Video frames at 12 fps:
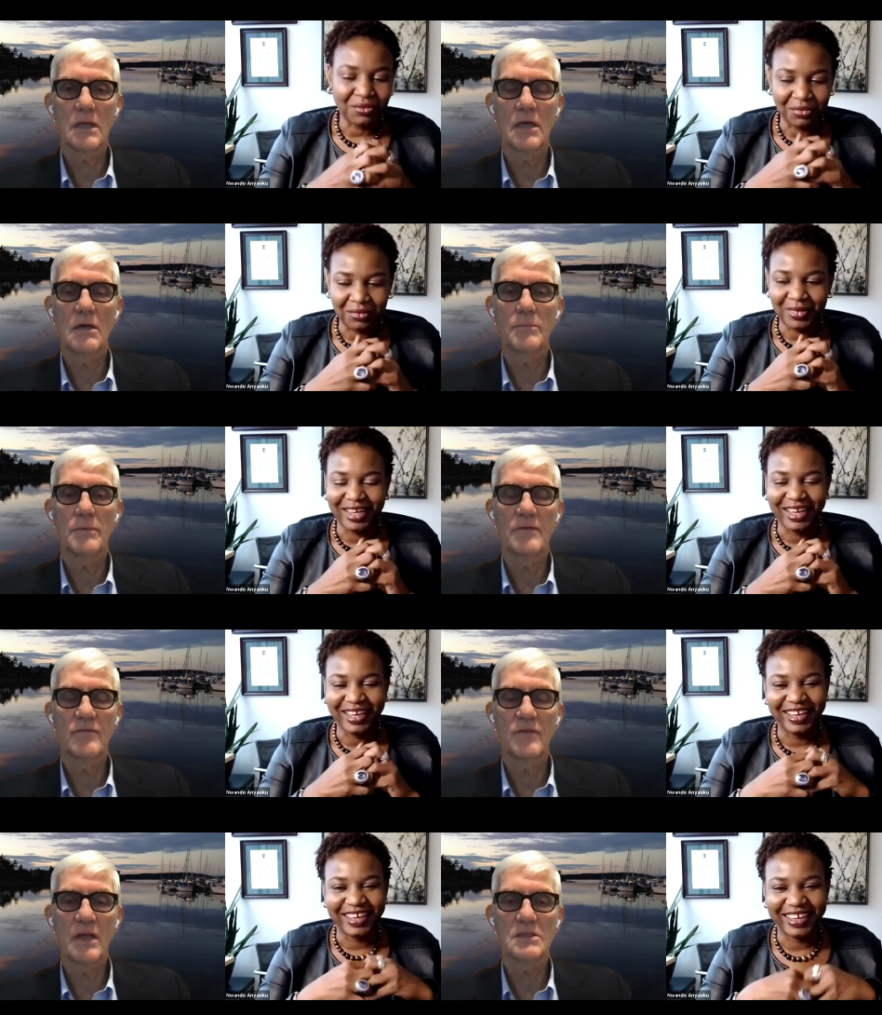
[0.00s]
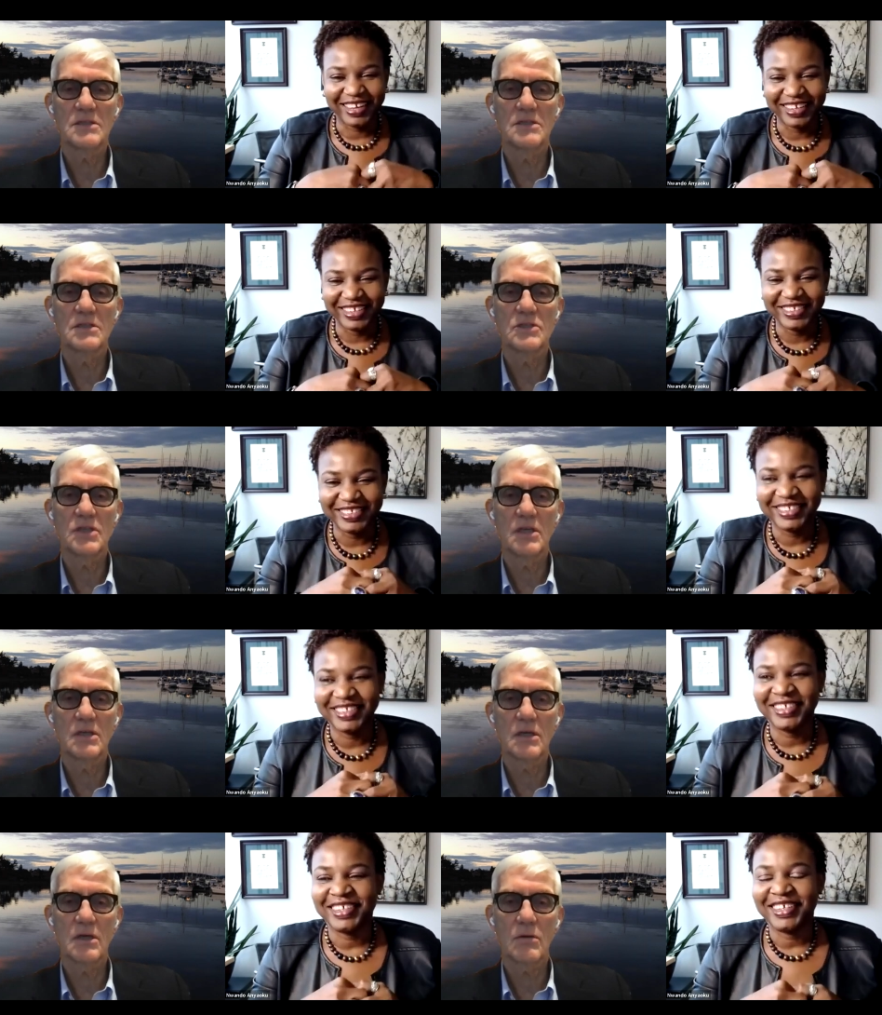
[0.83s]
Speaker 1: to help advance this
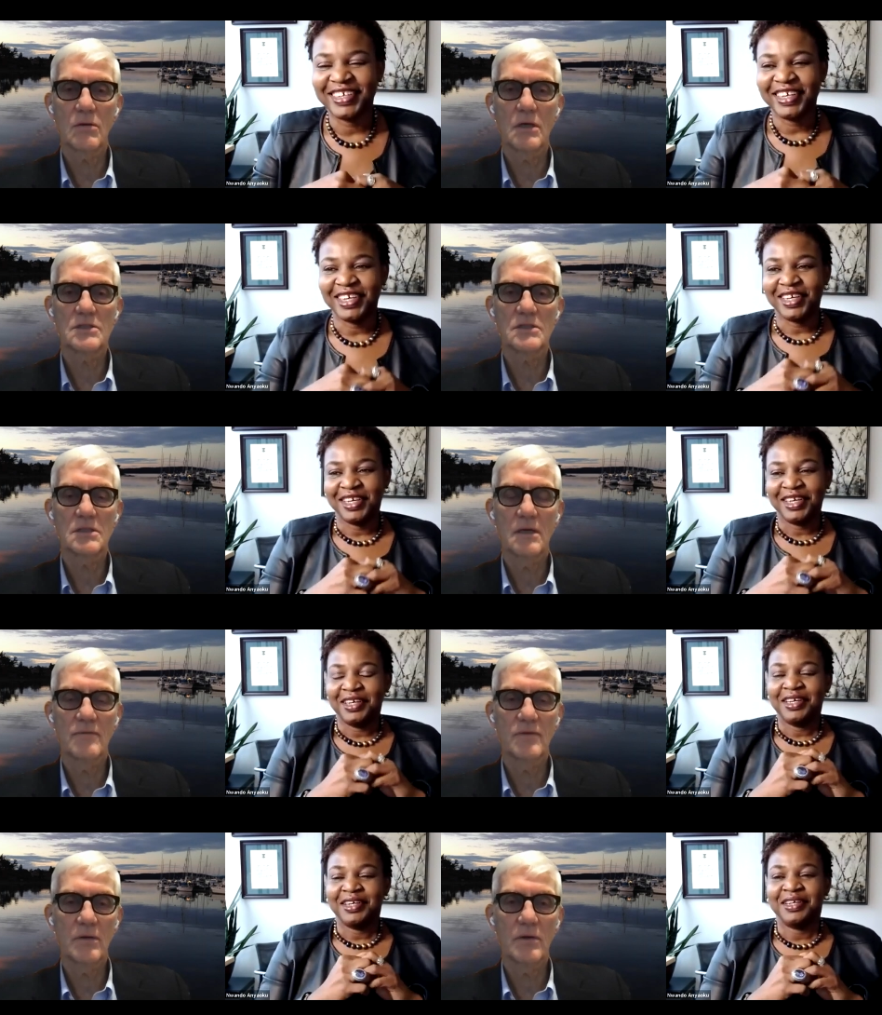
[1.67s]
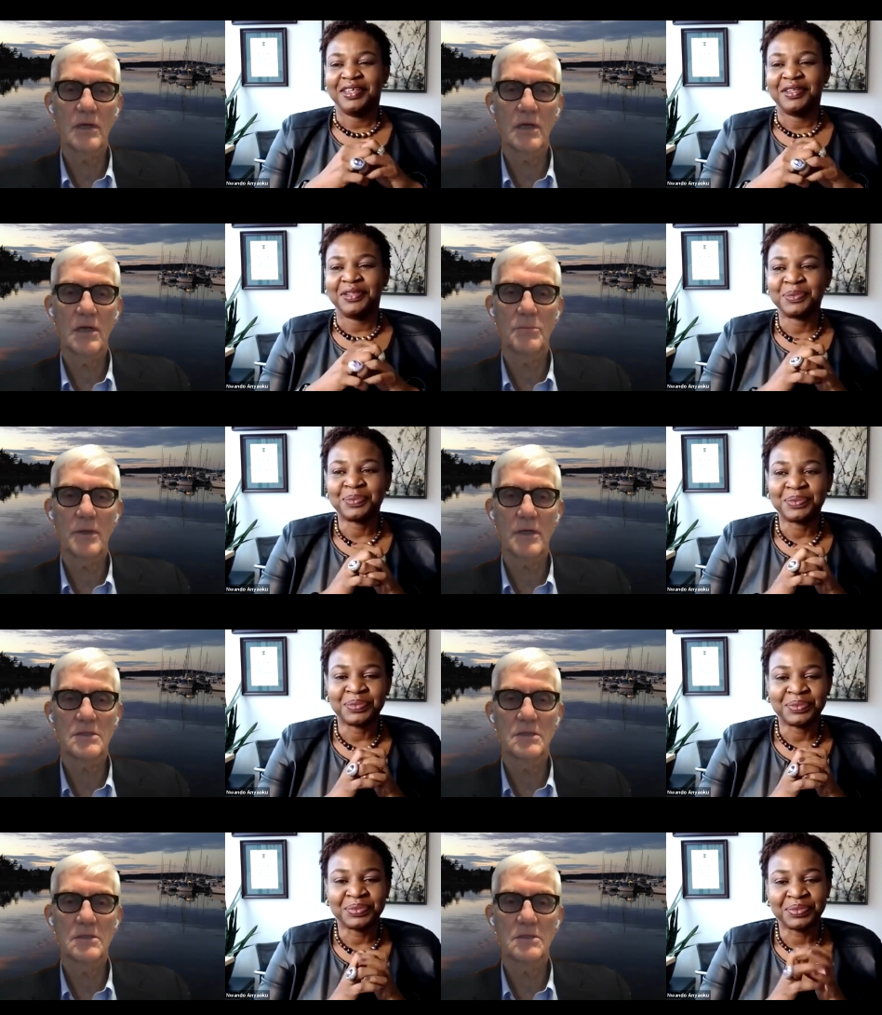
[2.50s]
agenda across a very
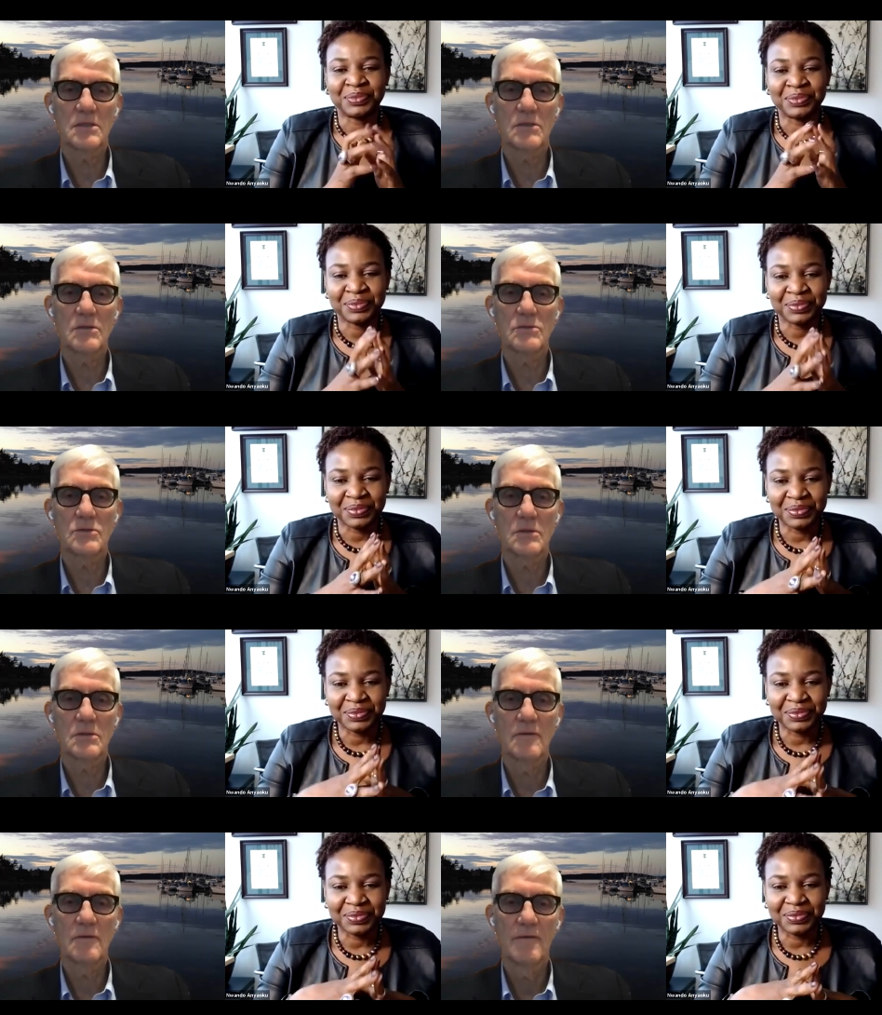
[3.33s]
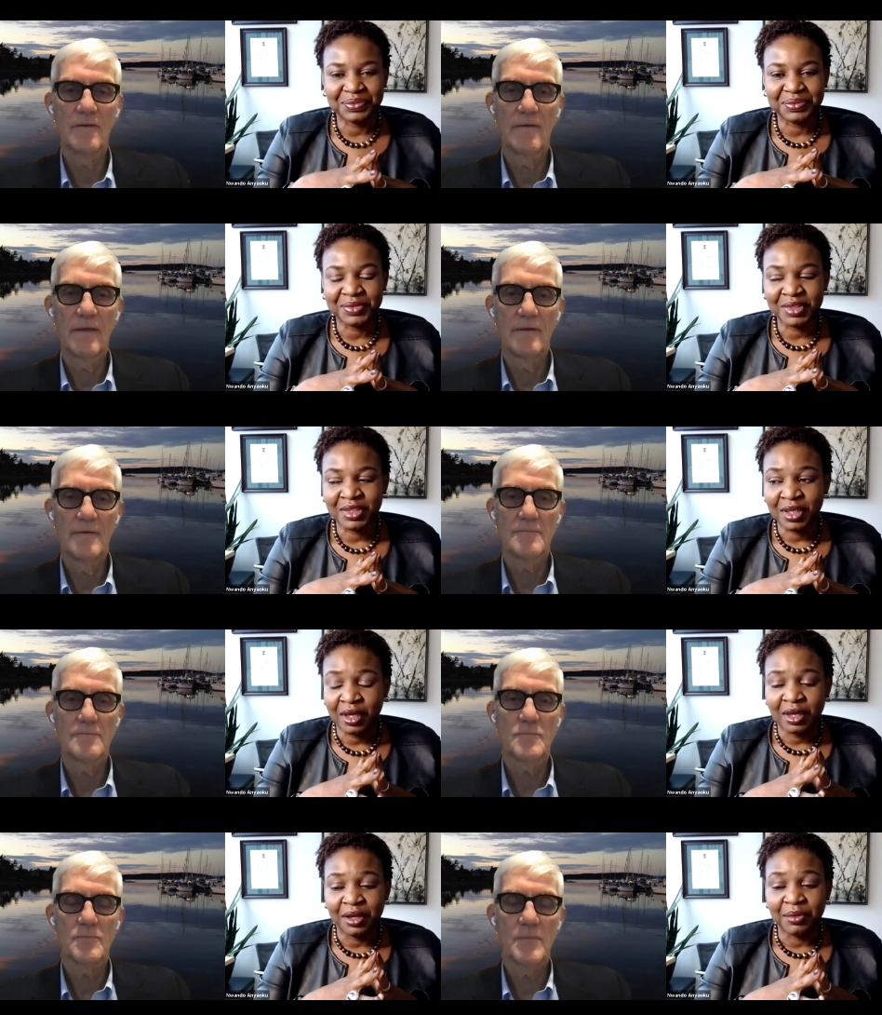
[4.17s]
complex institution?
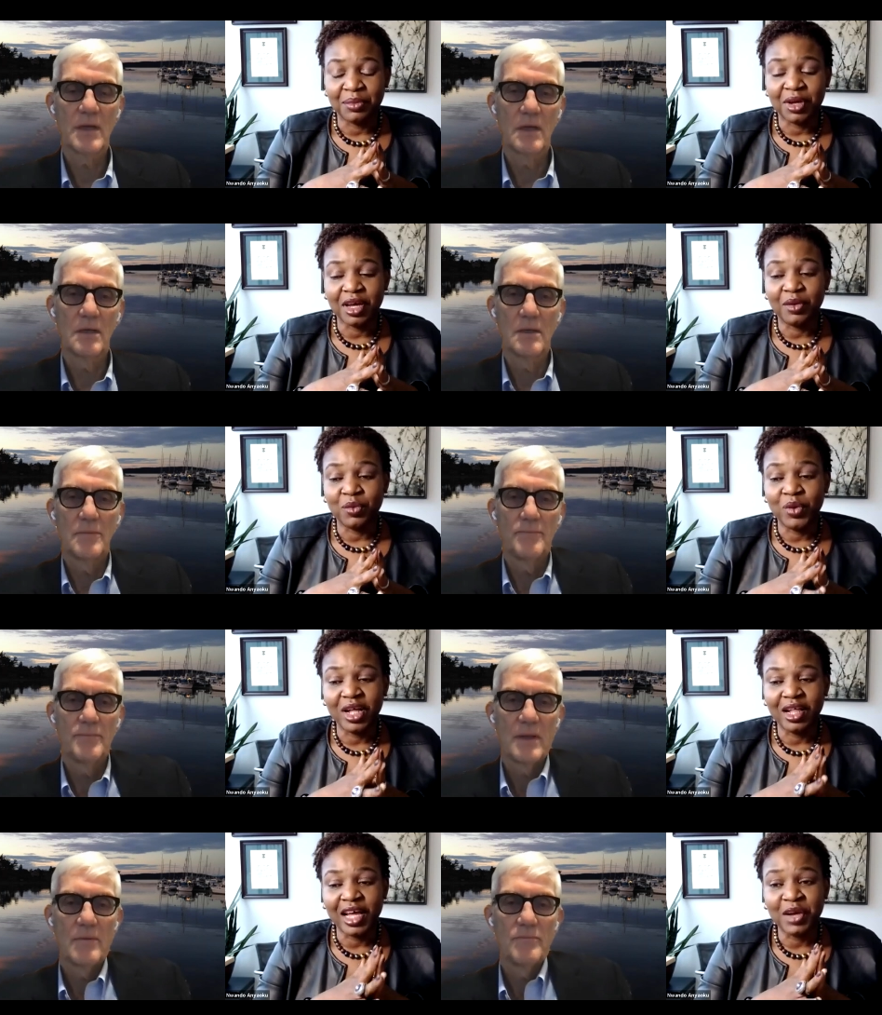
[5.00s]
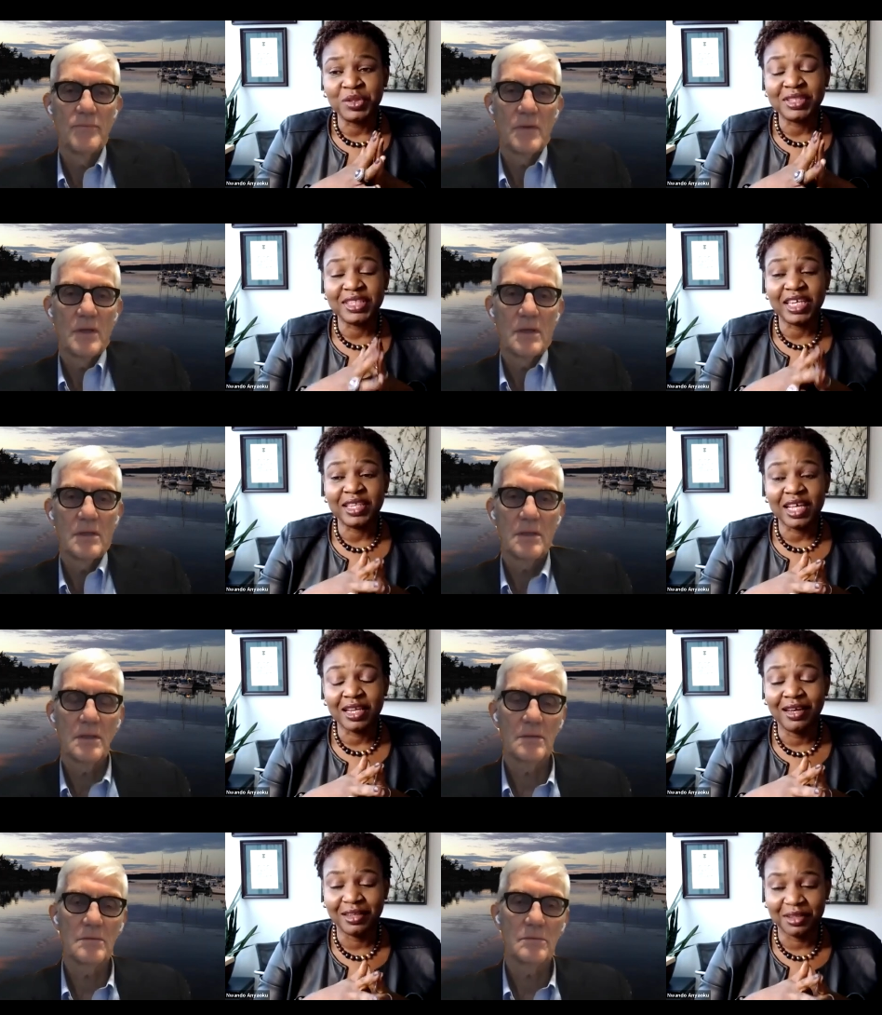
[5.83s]
Speaker 2: Well, I would say that